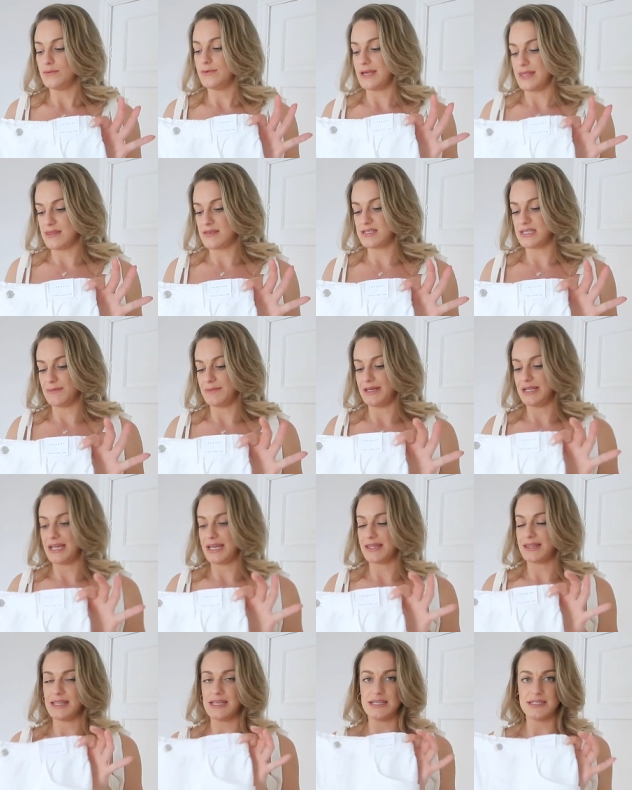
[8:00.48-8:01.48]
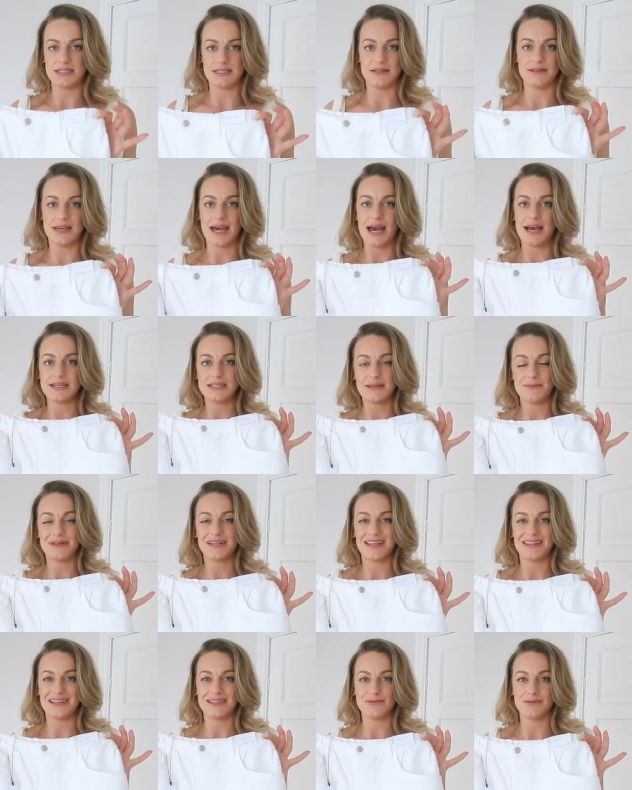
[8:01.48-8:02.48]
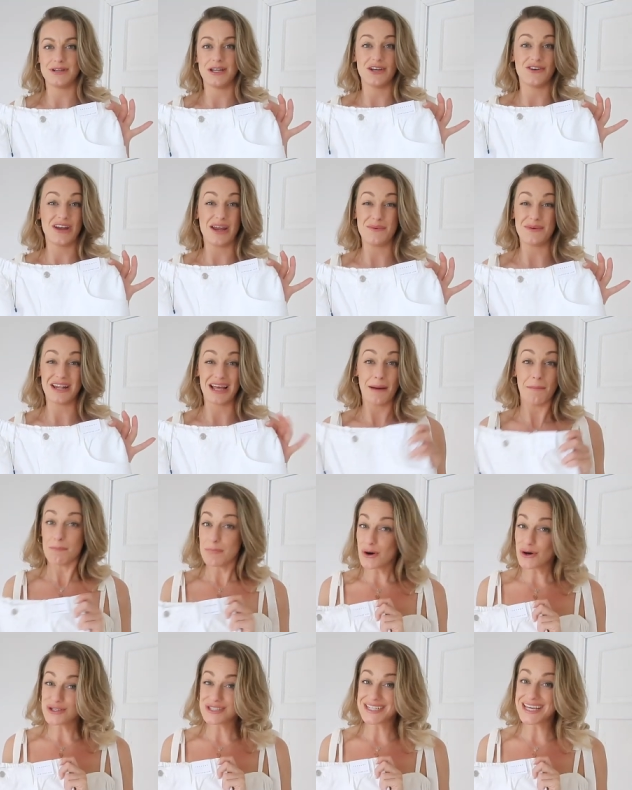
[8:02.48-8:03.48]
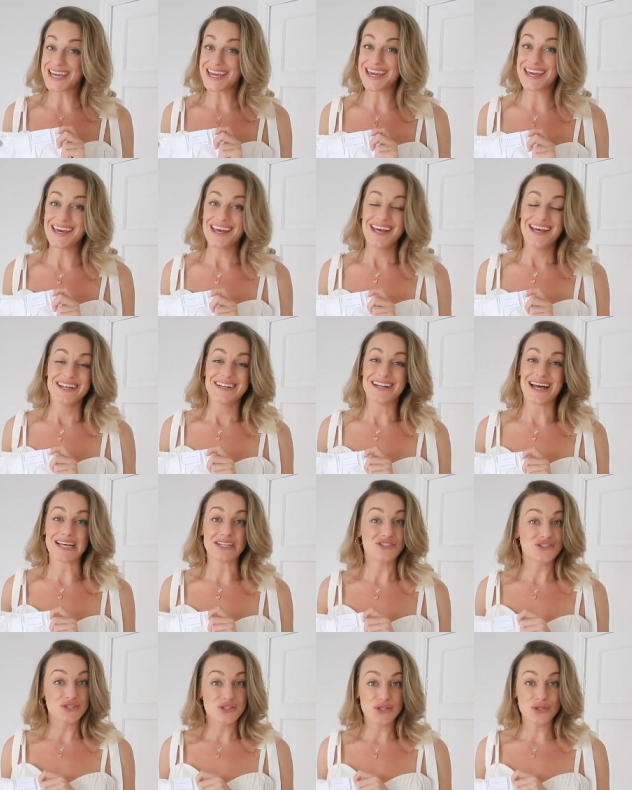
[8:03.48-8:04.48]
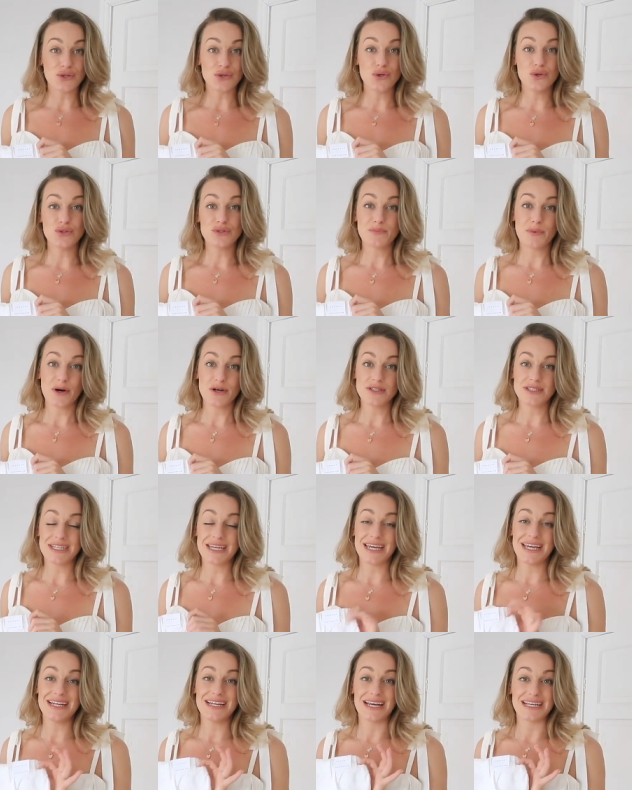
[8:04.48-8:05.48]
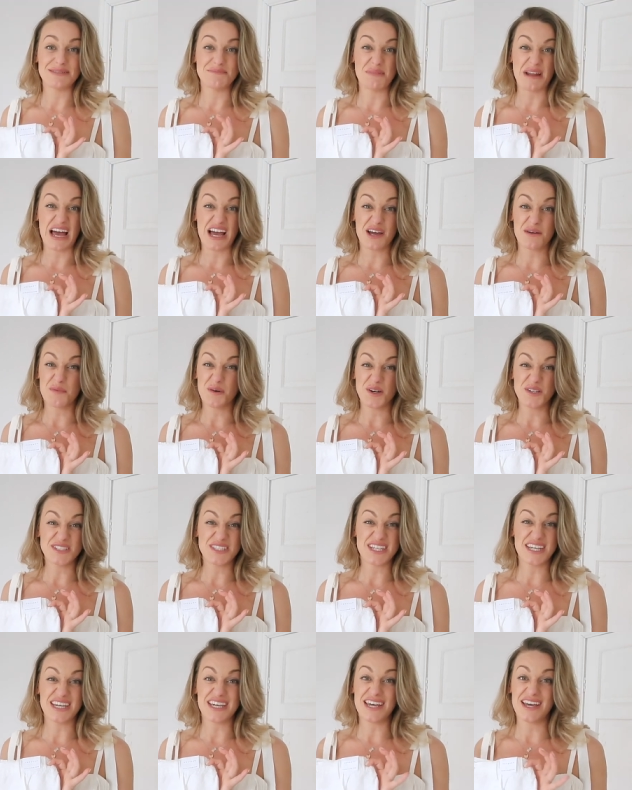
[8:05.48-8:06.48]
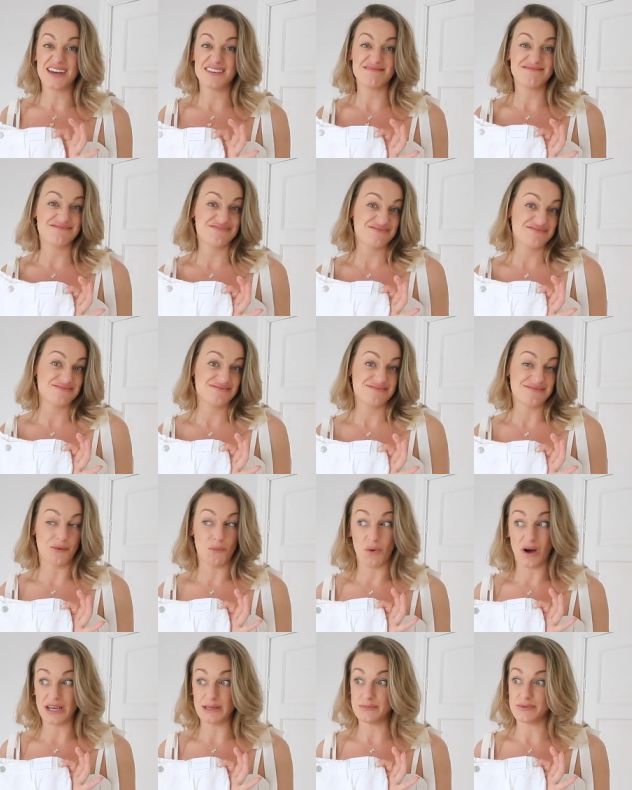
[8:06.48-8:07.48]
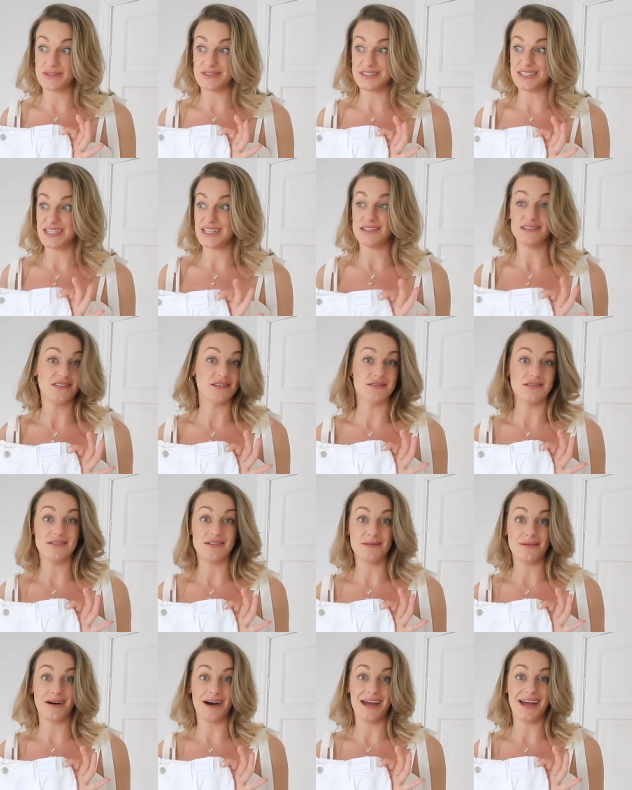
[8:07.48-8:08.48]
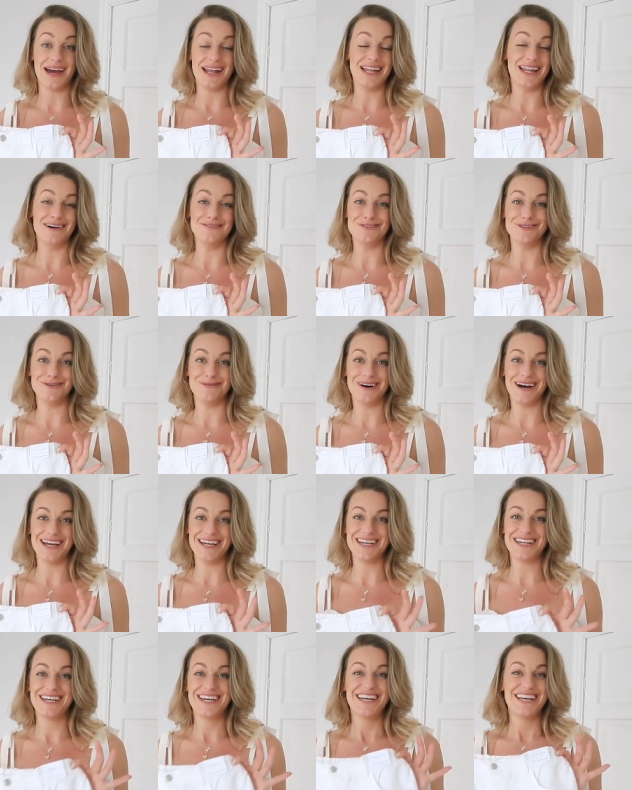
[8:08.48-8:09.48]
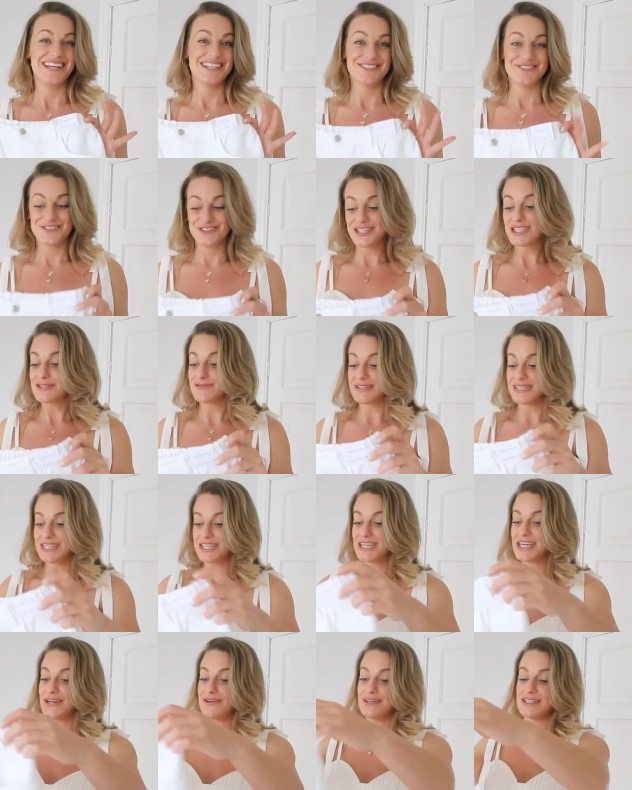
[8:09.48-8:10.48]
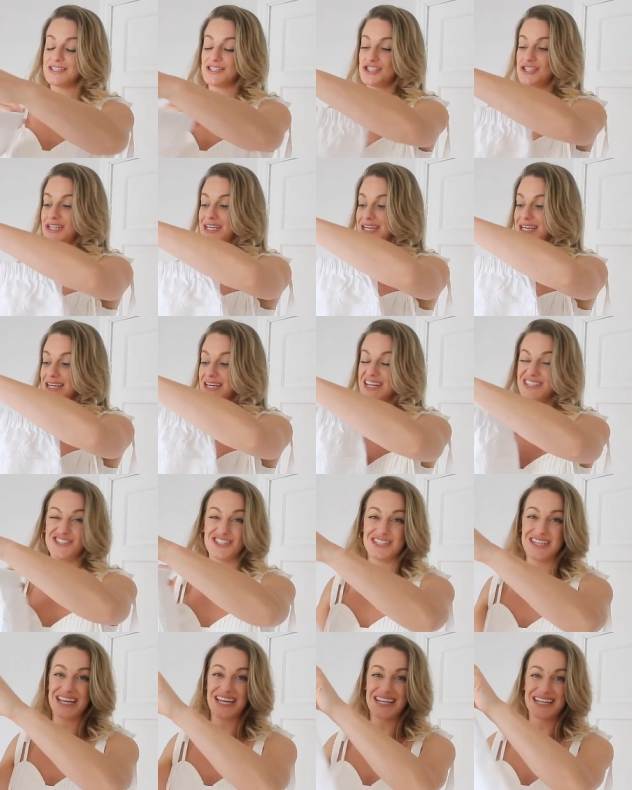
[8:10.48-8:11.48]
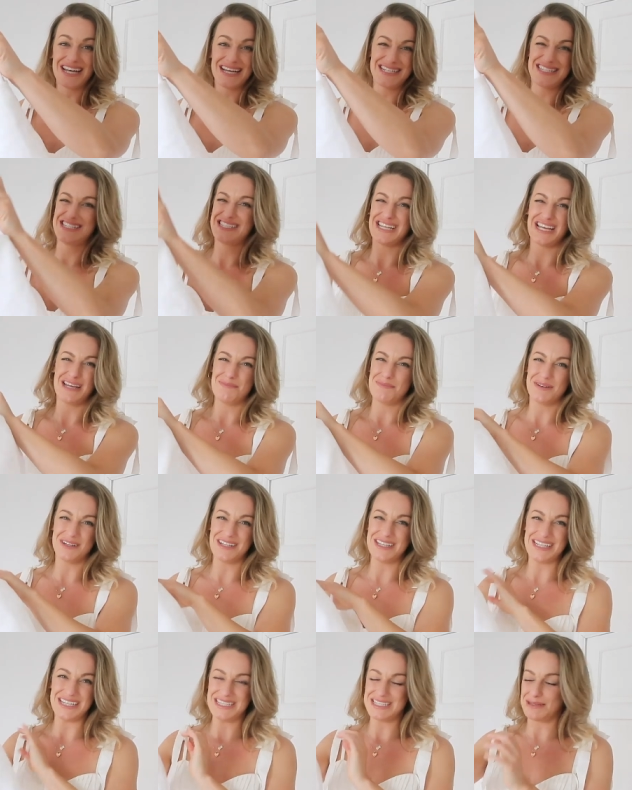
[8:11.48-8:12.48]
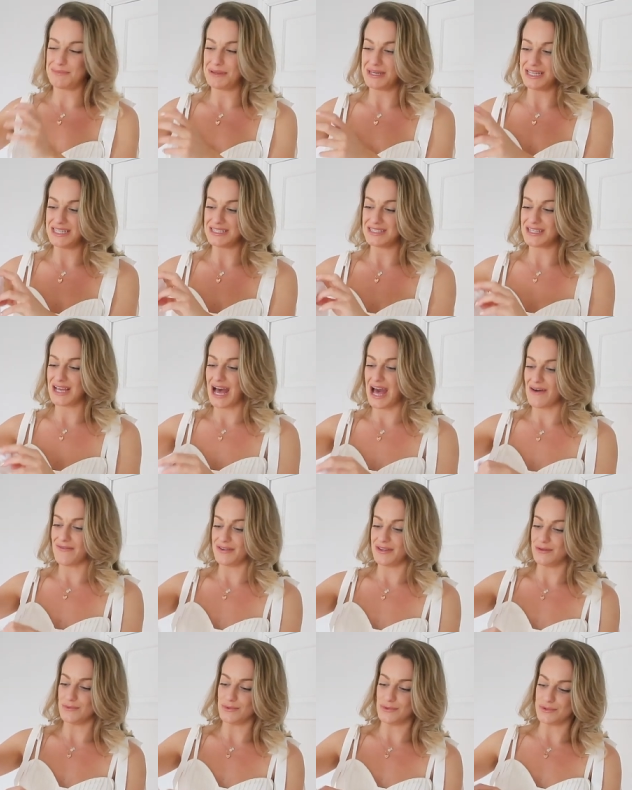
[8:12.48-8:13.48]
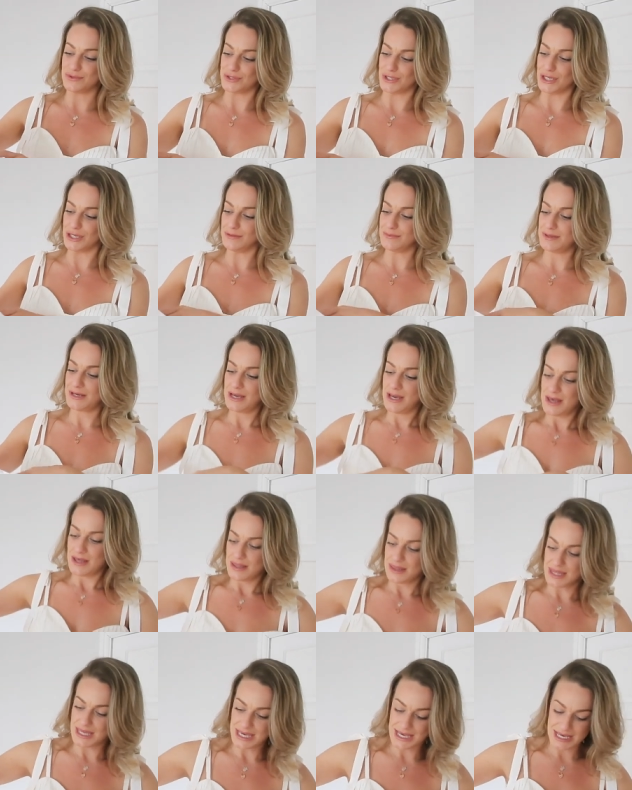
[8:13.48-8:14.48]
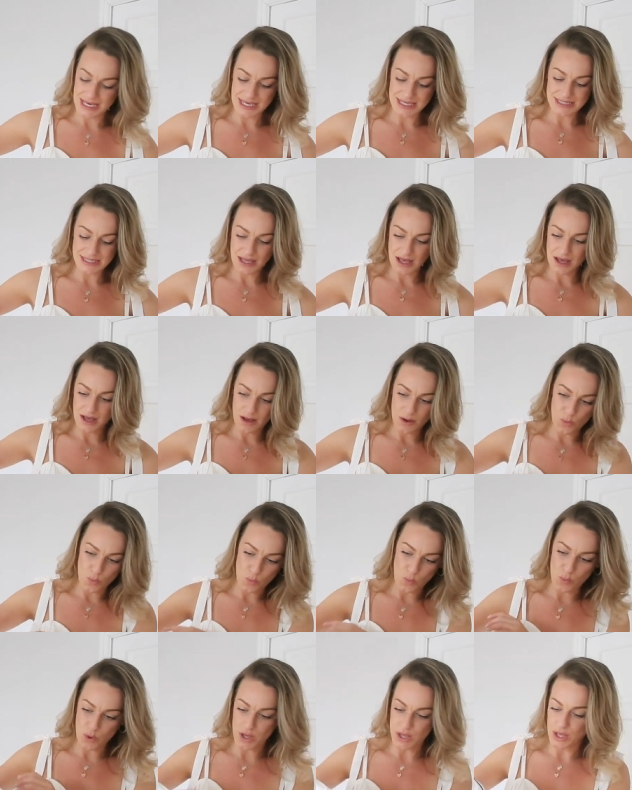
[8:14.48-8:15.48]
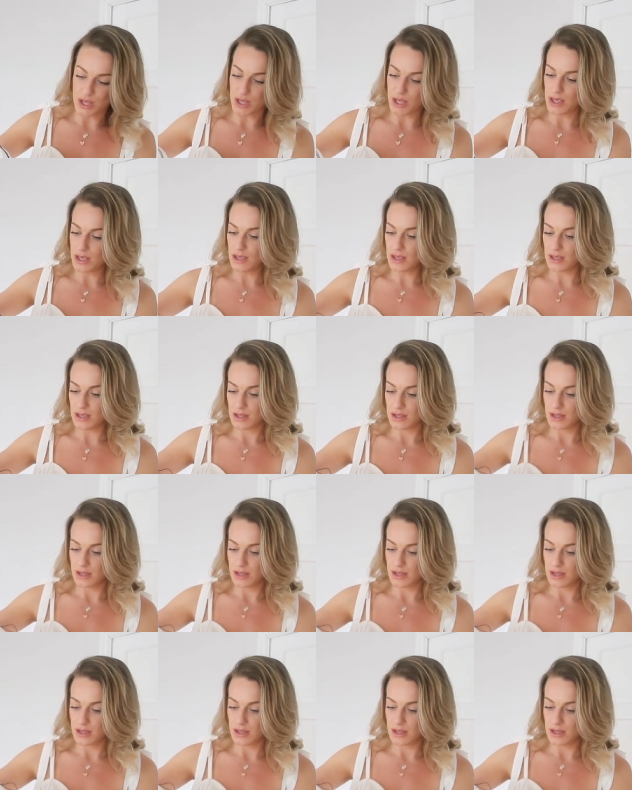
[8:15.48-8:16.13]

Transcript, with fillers: with something like this. So yeah, something like this would look great with like a body, nice nude body, nice black body, white body, all white. I love all white. Just really cute and chic, and just like a nice staple, easy piece to have in the wardrobe. These were